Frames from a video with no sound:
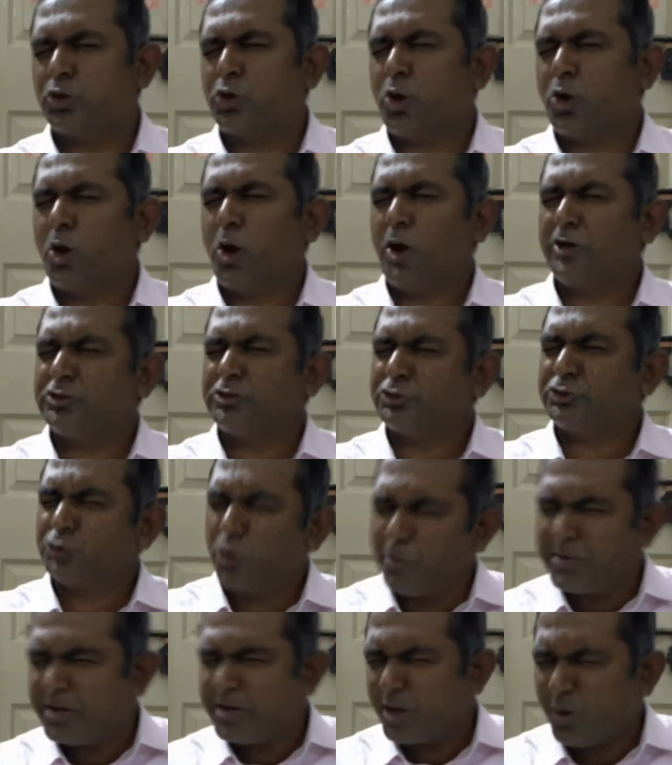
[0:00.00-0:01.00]
Lord,
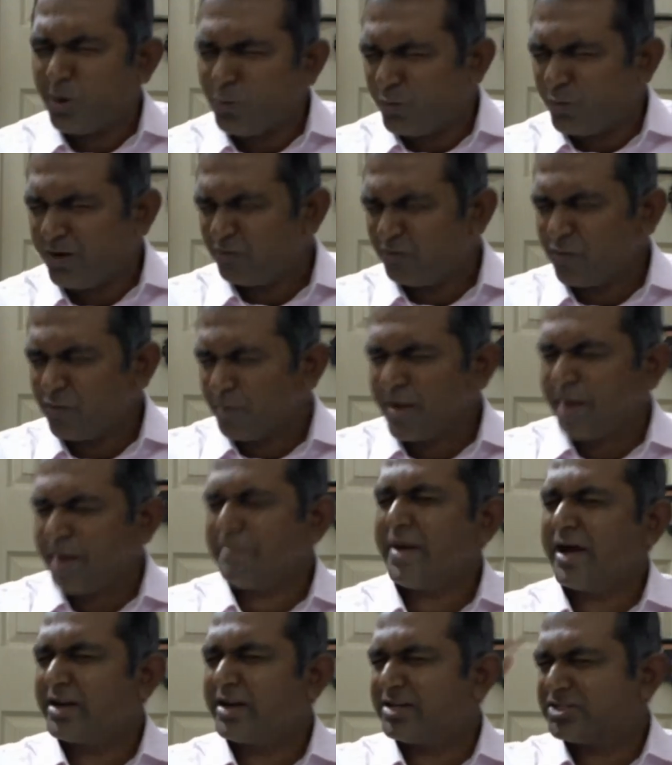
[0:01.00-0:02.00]
show me your will for my
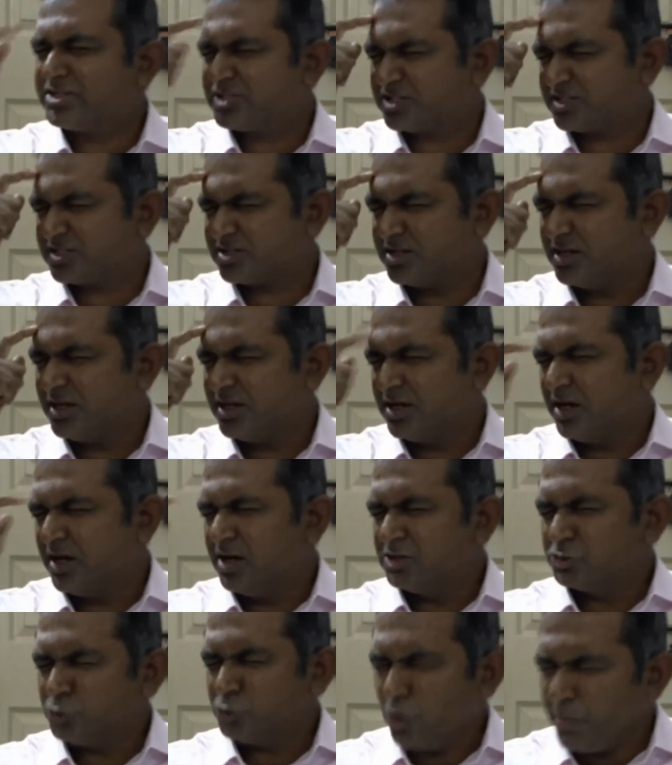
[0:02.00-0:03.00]
marriage.
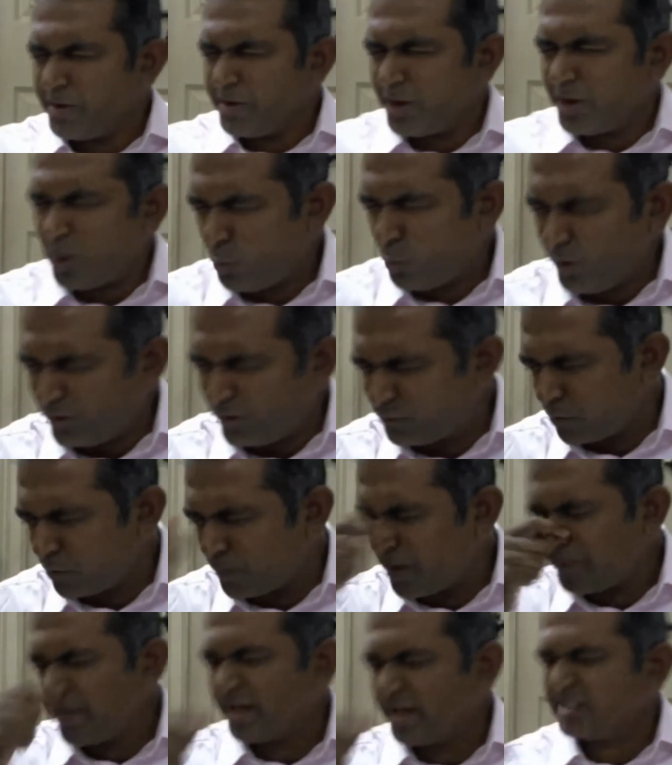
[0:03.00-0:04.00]
Show me your will for
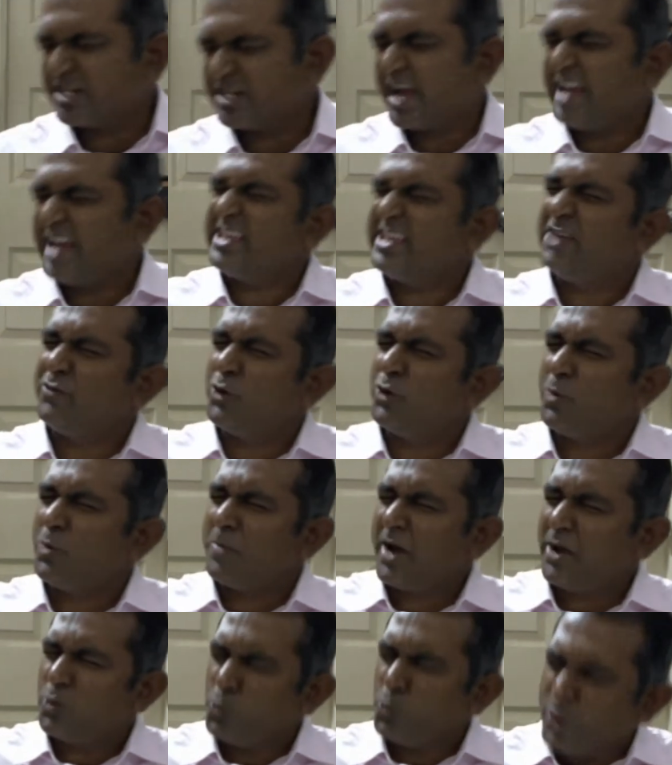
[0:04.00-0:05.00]
my marriage. I give you
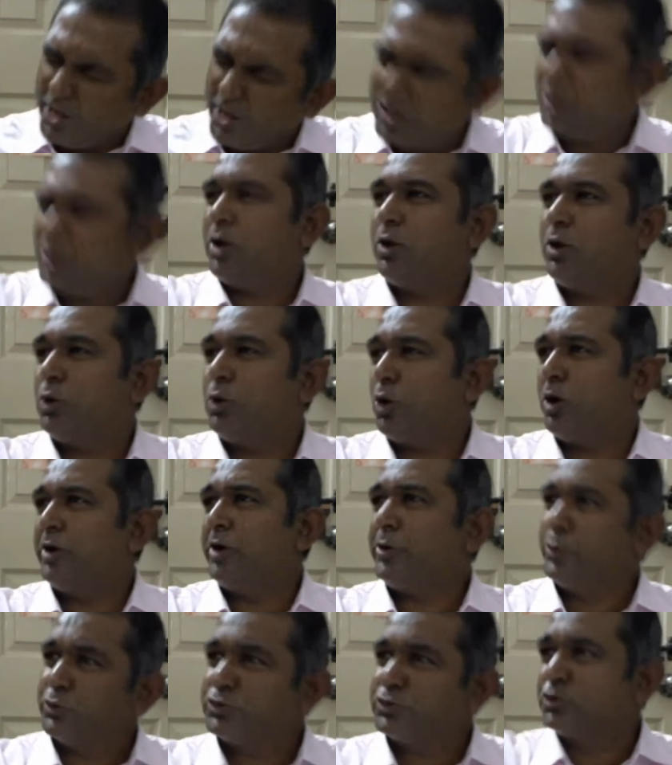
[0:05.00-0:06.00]
my will,
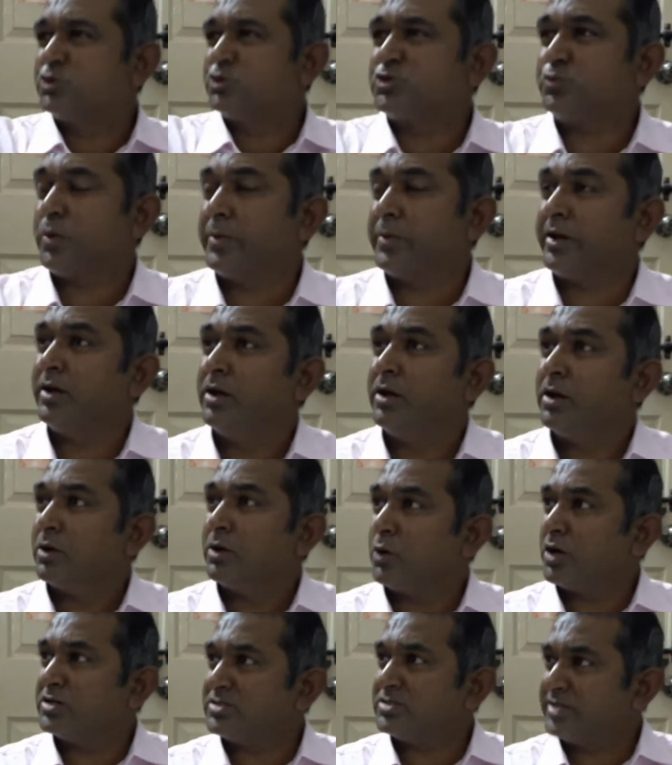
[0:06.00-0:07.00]
Lord. You choose for me.
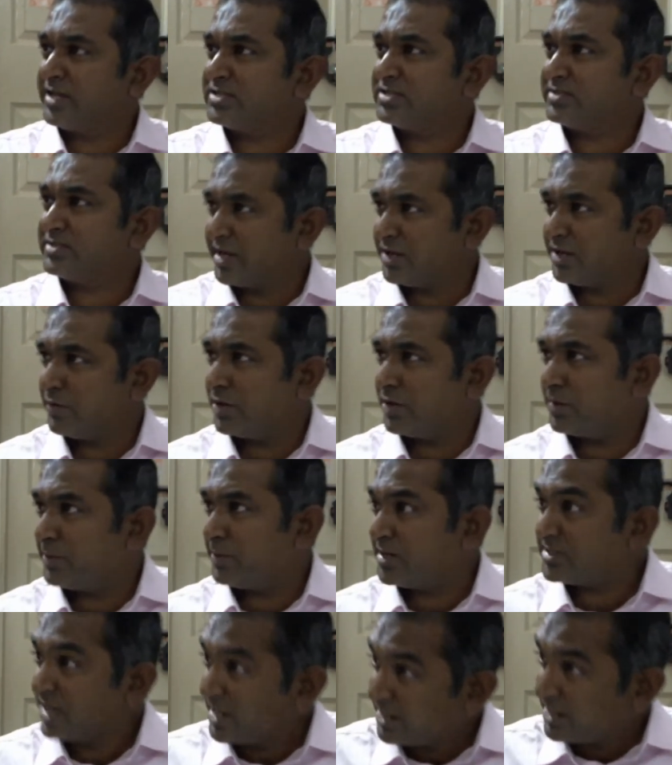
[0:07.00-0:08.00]
God says, thank you very
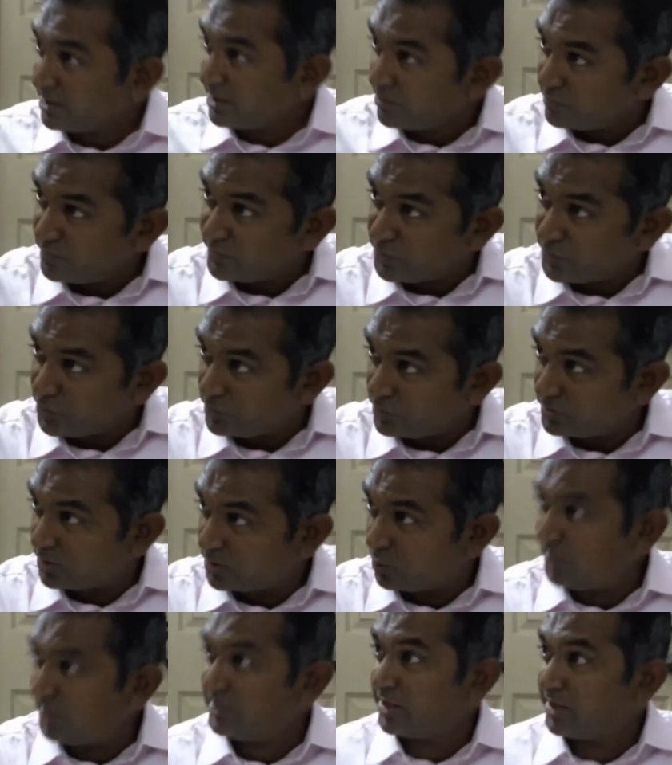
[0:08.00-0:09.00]
much. I give the
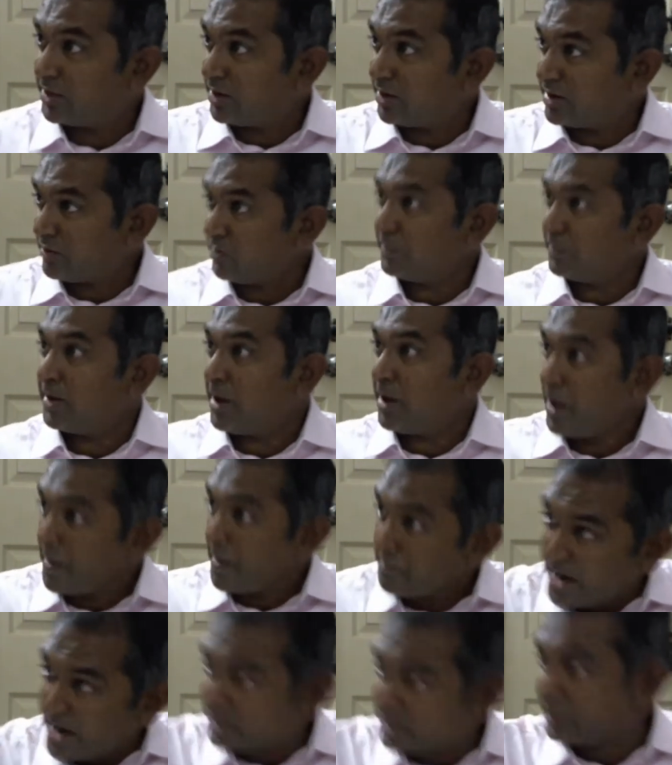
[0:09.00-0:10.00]
will that you have given me
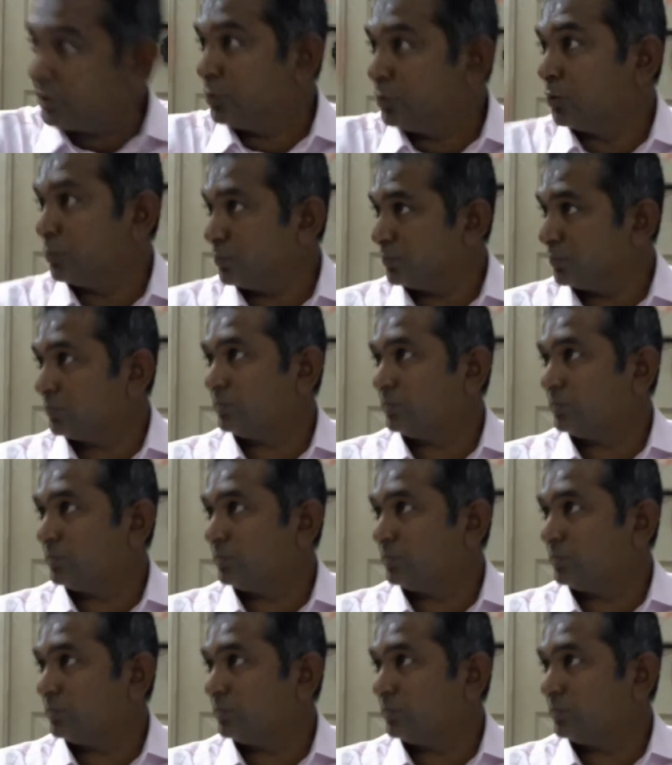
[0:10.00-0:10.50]
back to you.